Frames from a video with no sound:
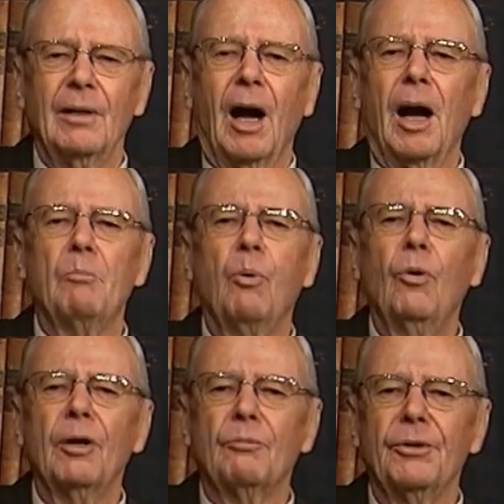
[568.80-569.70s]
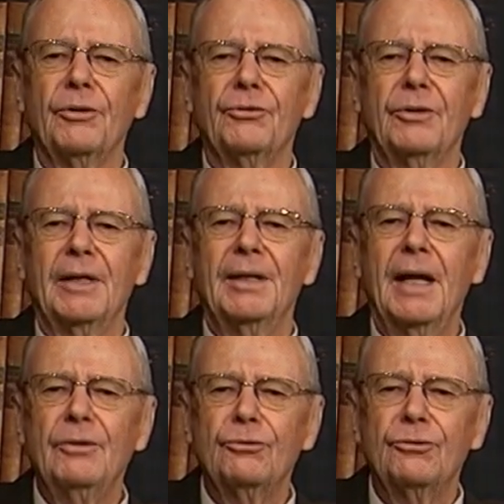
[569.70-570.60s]
are born with this
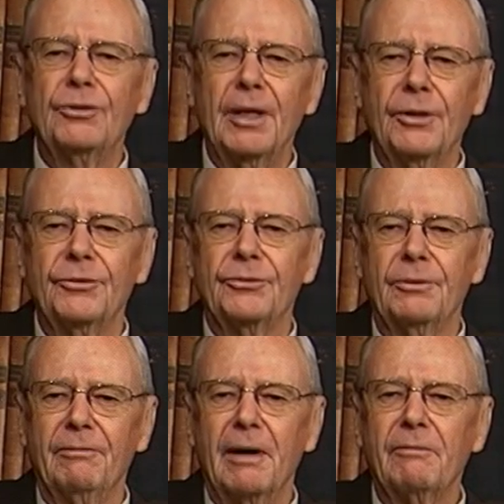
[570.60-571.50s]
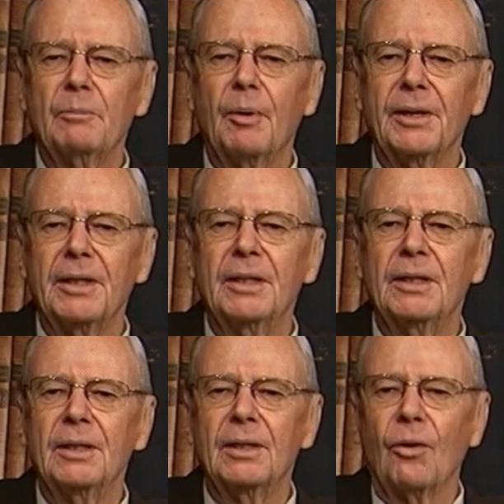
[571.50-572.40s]
innate sense of everybody
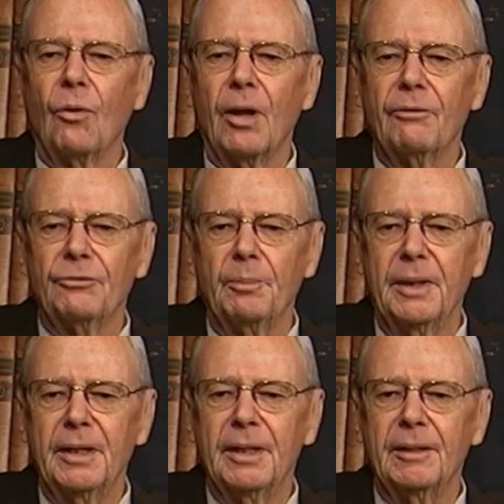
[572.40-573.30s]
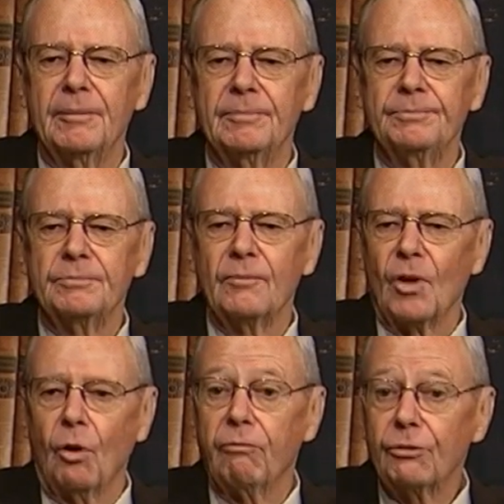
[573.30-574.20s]
loves me.
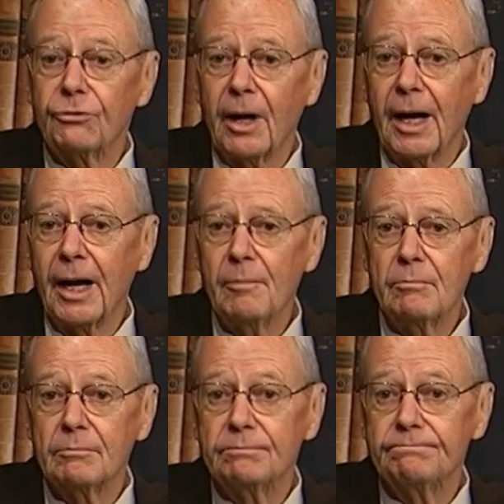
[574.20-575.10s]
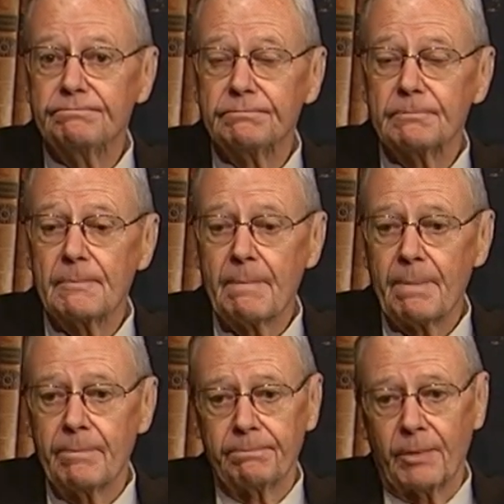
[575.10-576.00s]
Over time,
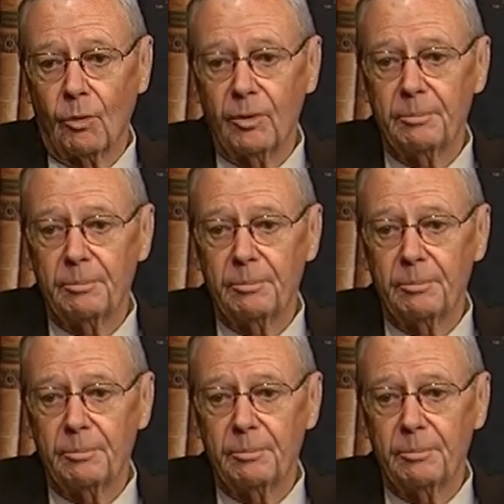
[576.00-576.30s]
we